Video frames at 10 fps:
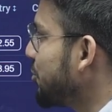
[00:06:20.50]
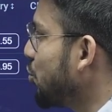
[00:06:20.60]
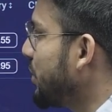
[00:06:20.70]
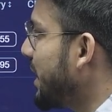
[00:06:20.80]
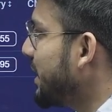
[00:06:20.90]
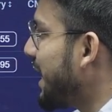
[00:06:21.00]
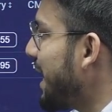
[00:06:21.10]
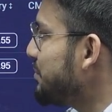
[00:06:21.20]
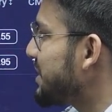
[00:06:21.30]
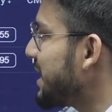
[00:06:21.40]
to that,
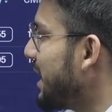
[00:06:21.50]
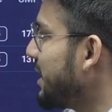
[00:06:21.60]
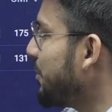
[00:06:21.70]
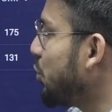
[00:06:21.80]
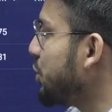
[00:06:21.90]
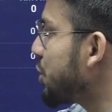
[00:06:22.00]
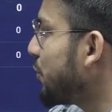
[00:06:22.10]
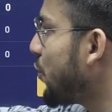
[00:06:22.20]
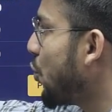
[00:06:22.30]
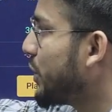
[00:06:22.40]
I am selling a position
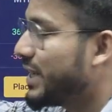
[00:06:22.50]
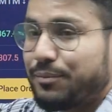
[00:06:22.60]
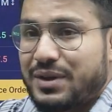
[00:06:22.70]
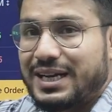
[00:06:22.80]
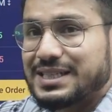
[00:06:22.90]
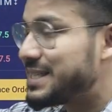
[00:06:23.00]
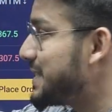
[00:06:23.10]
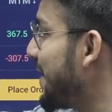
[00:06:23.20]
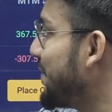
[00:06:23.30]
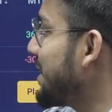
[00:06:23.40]
of OTM that is
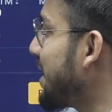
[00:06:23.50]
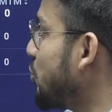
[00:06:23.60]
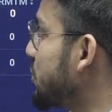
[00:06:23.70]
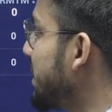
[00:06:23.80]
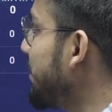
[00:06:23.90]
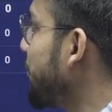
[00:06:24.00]
7,000,